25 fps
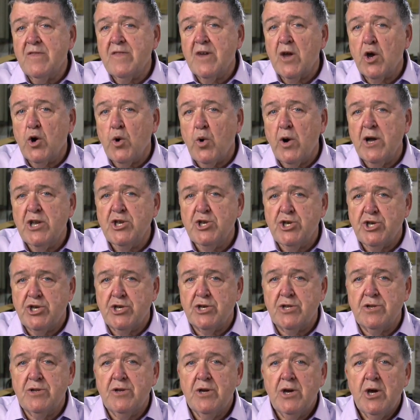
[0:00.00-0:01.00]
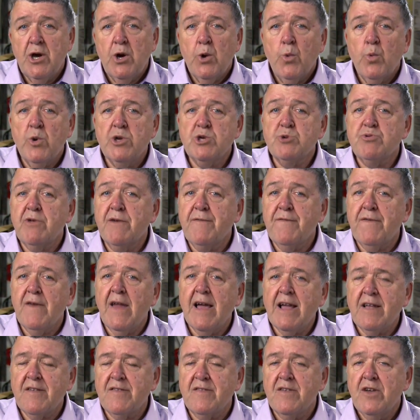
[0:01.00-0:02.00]
a question which
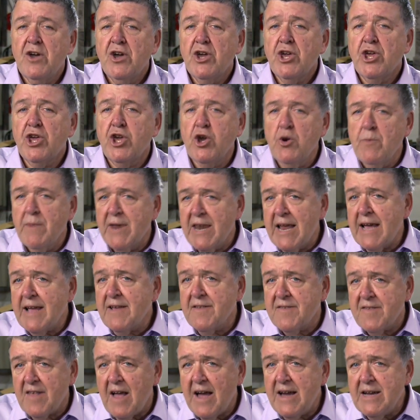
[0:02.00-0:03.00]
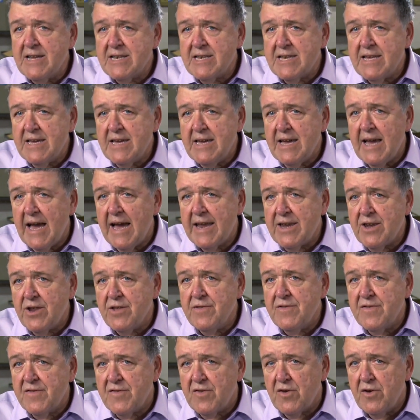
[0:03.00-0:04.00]
reflects human anxiety and
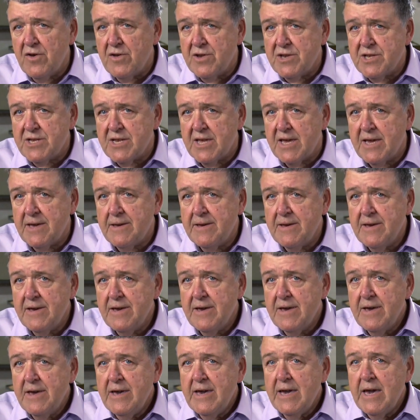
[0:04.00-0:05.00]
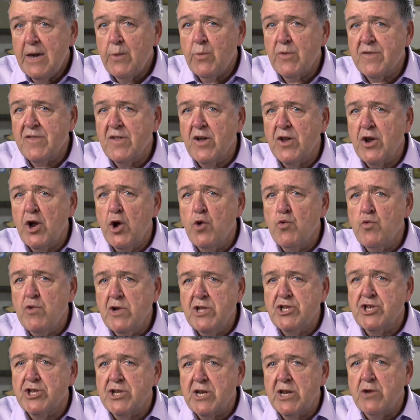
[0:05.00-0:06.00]
uncertainty. It was not
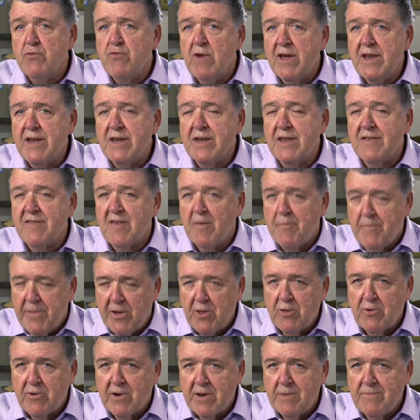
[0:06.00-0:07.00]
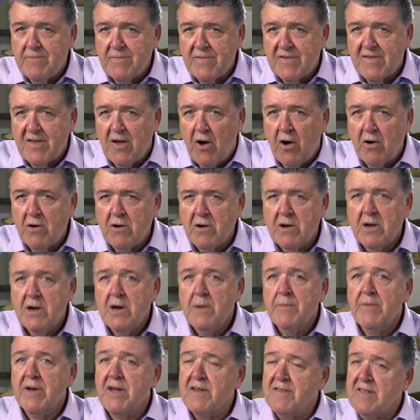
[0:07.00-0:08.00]
originally written as a pilgrim song,
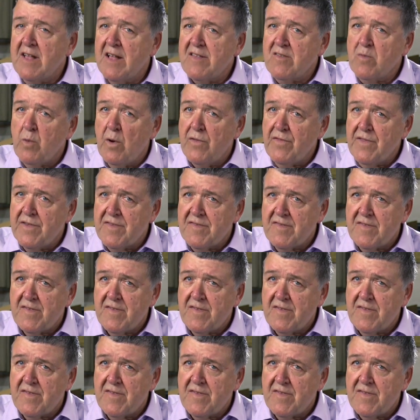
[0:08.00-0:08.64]
because that's what the